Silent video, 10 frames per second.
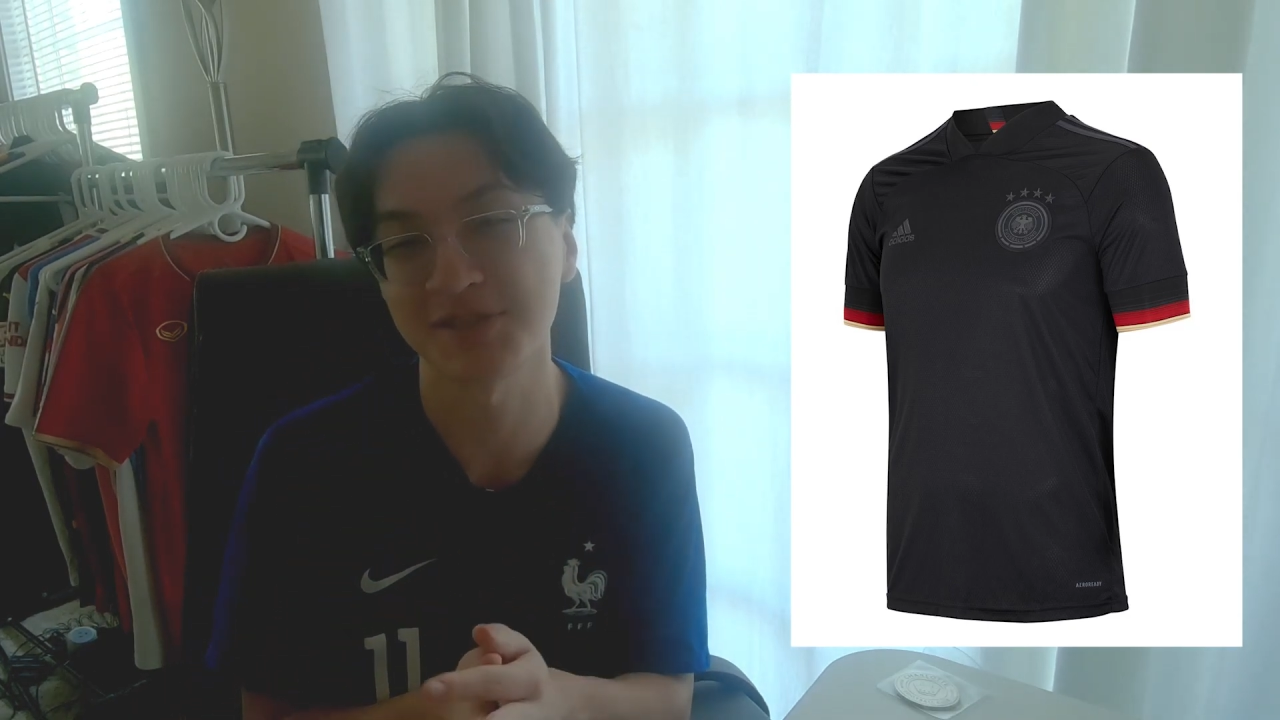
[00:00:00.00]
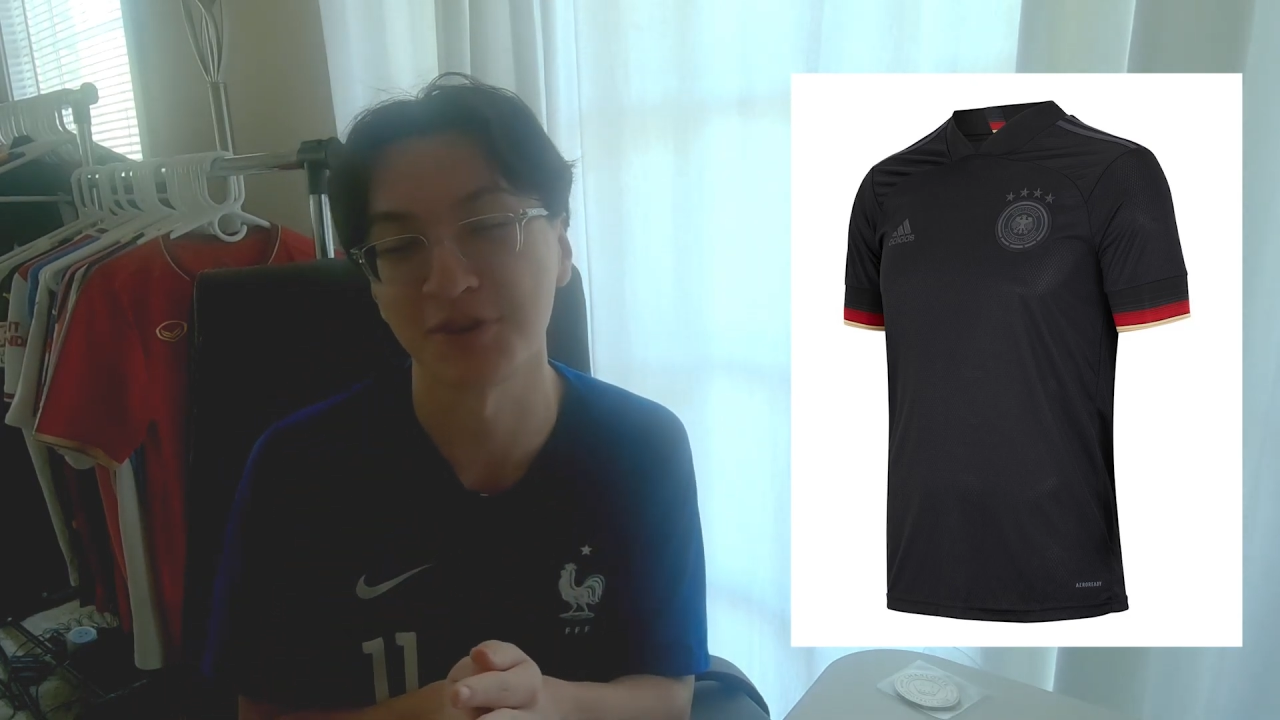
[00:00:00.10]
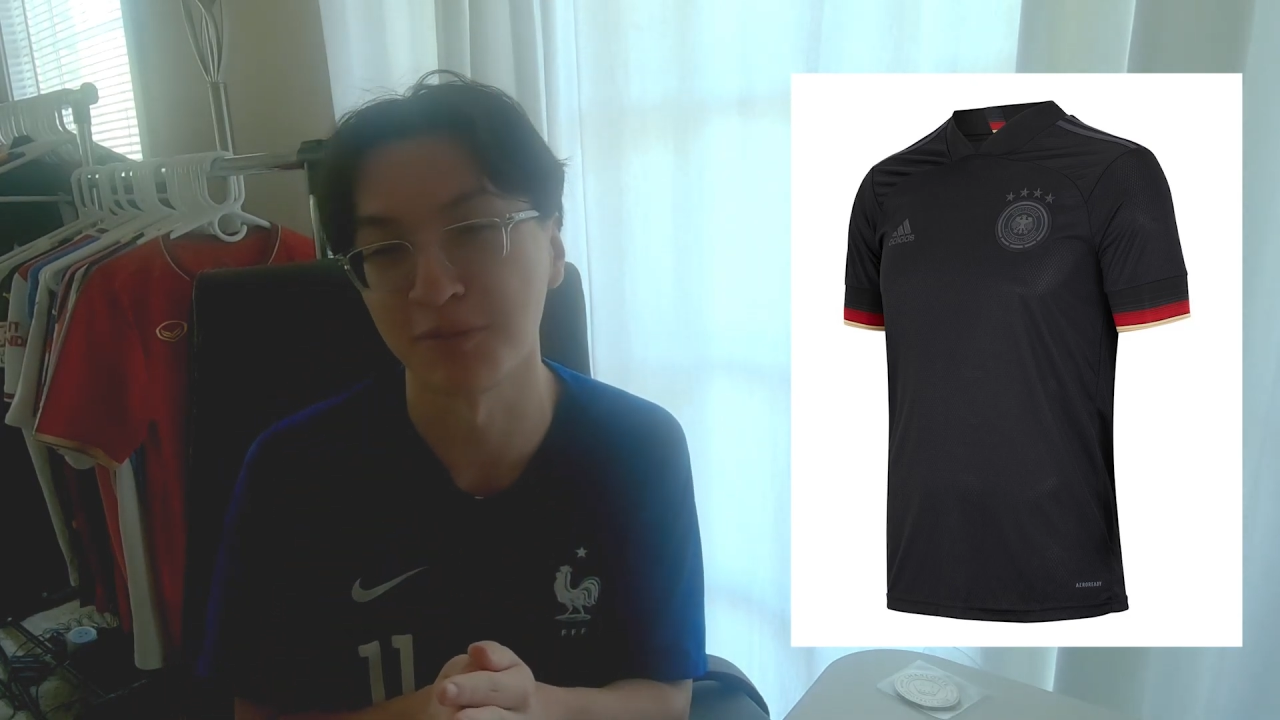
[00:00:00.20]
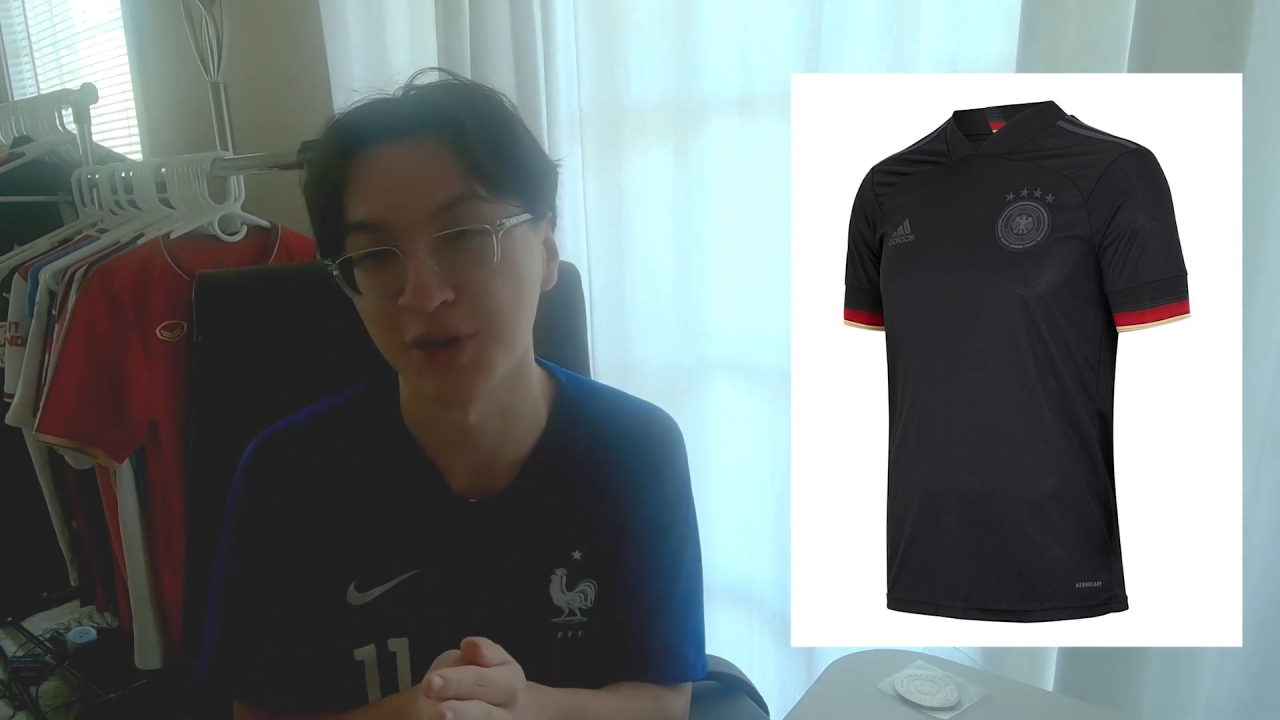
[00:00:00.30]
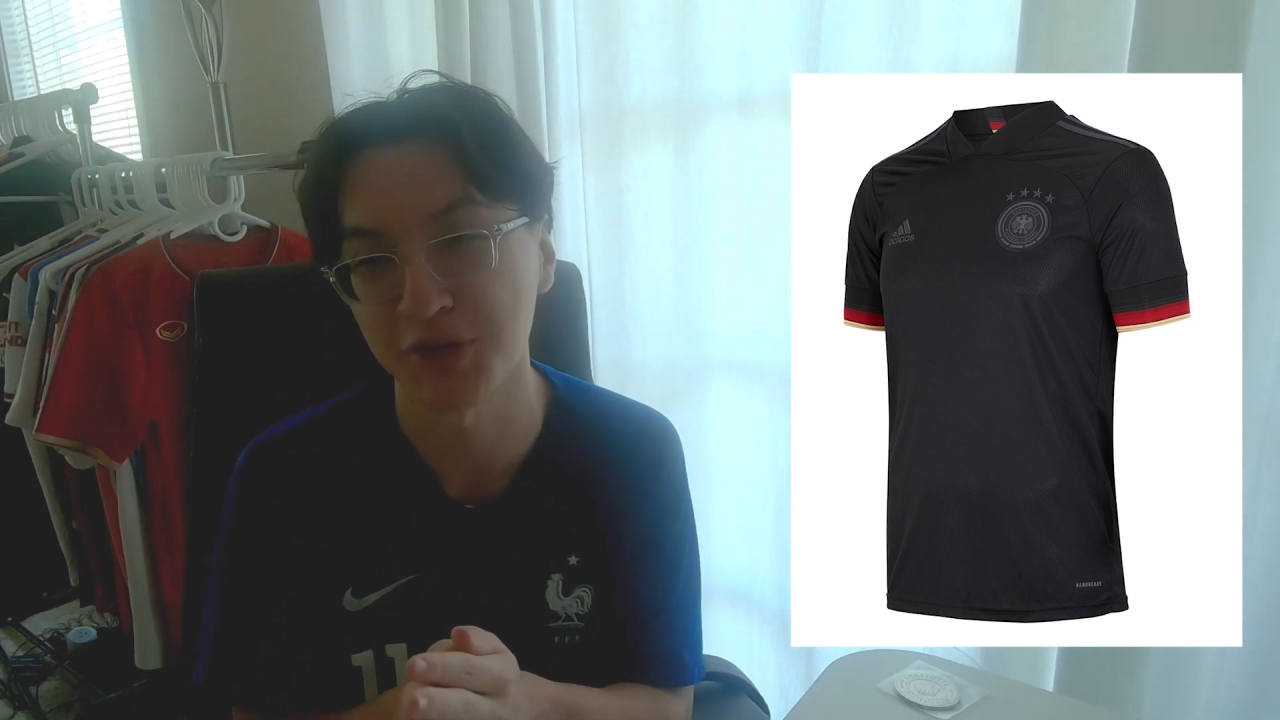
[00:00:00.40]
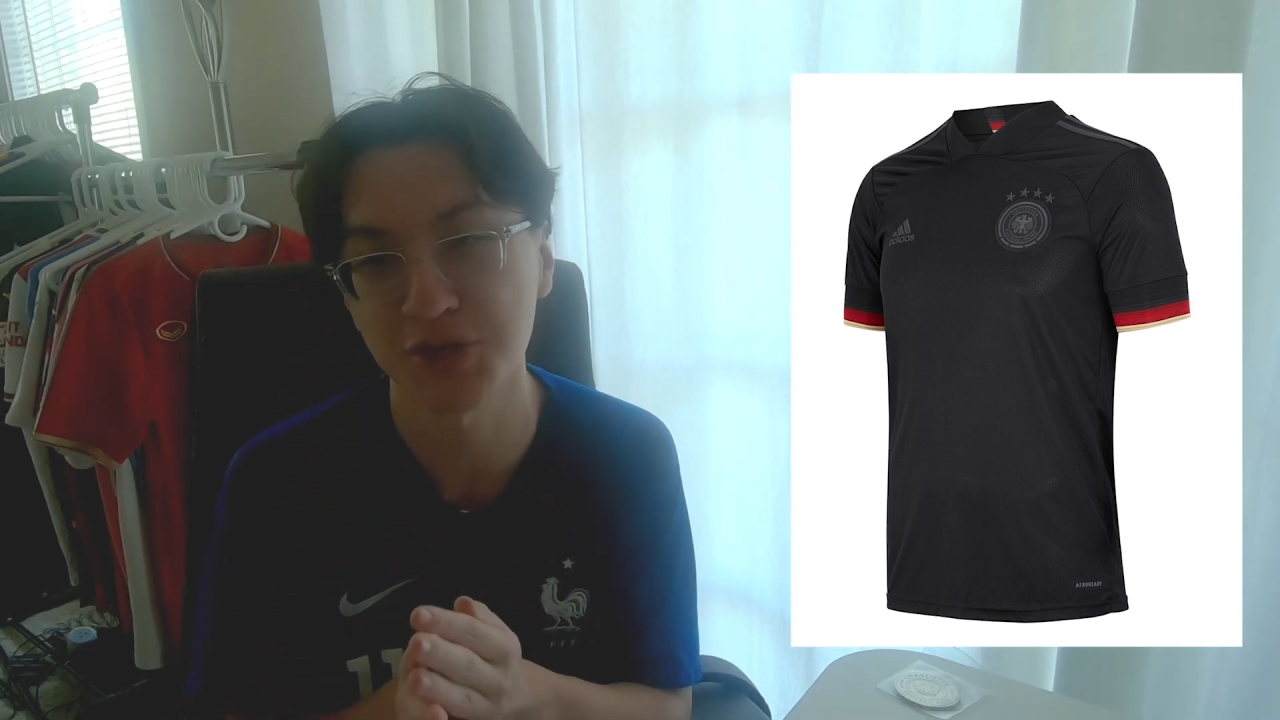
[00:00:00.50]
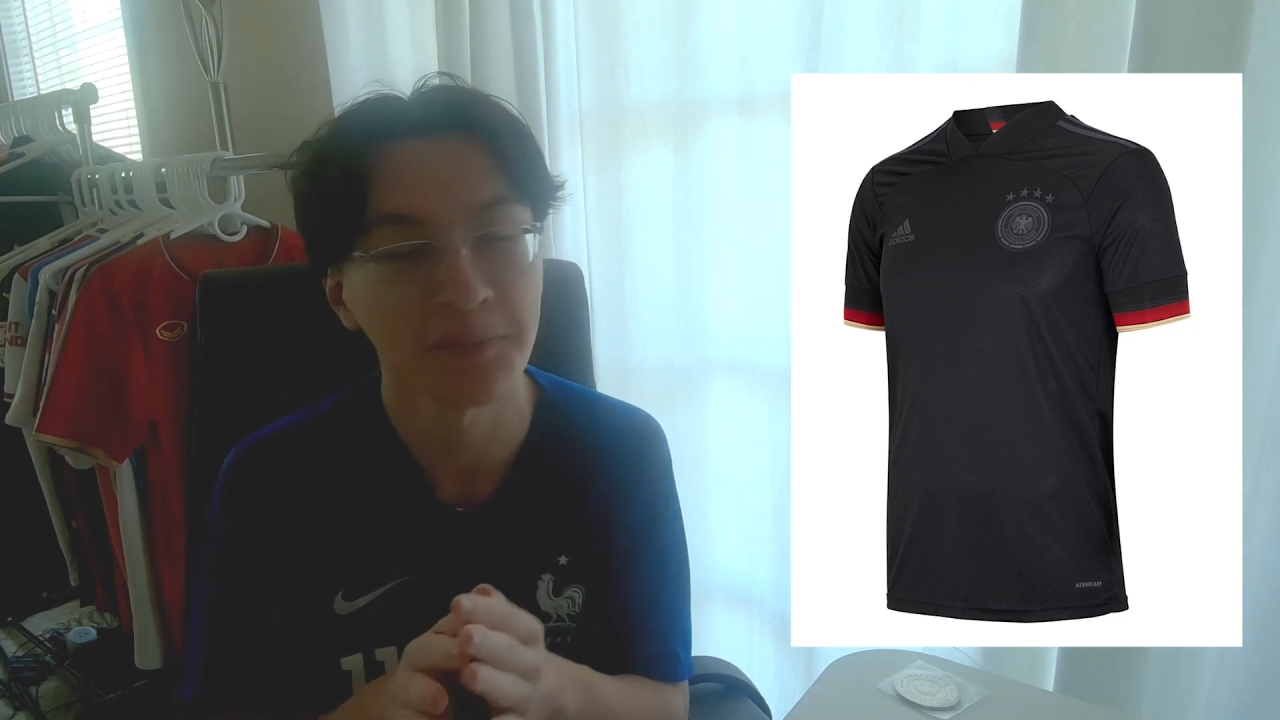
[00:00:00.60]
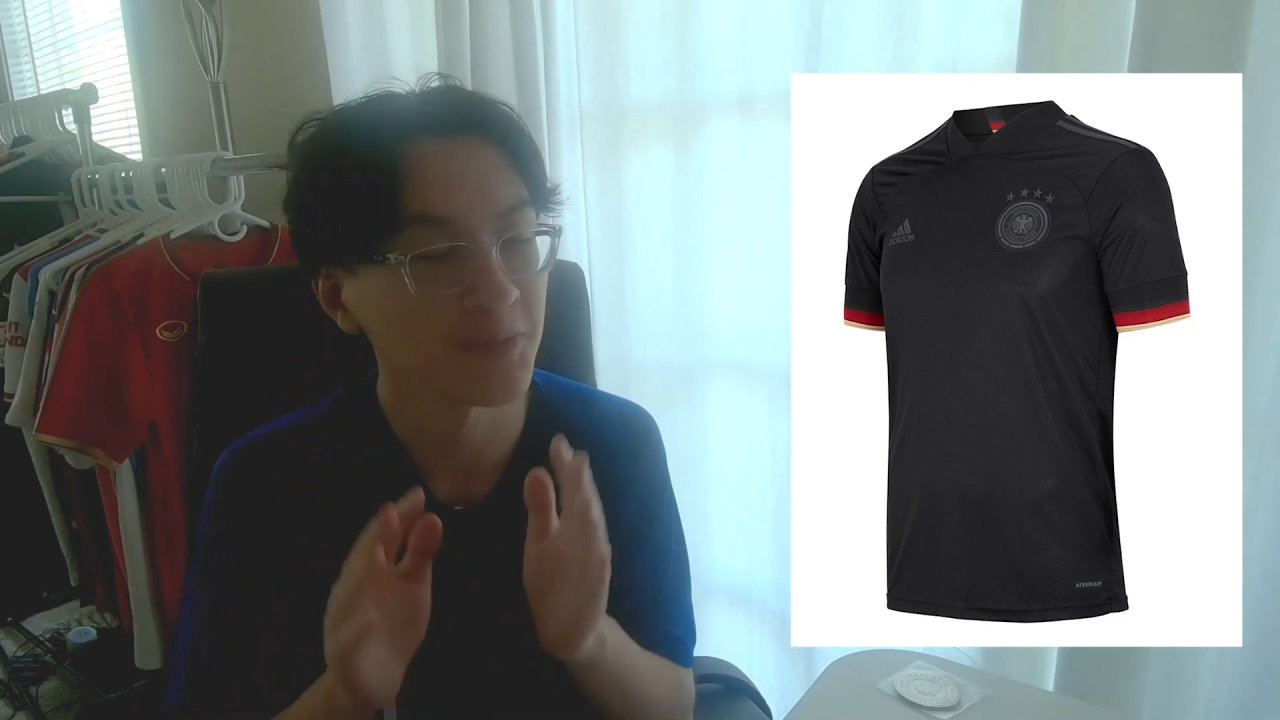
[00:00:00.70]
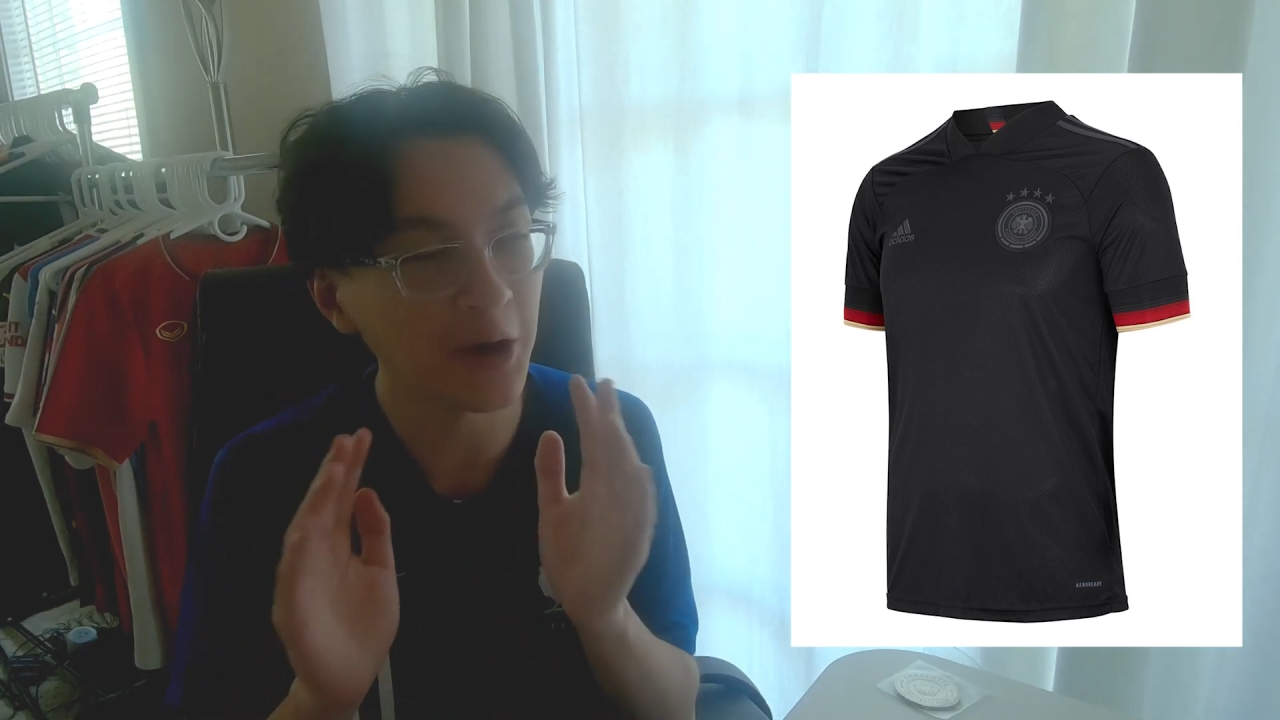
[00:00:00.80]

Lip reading: so much.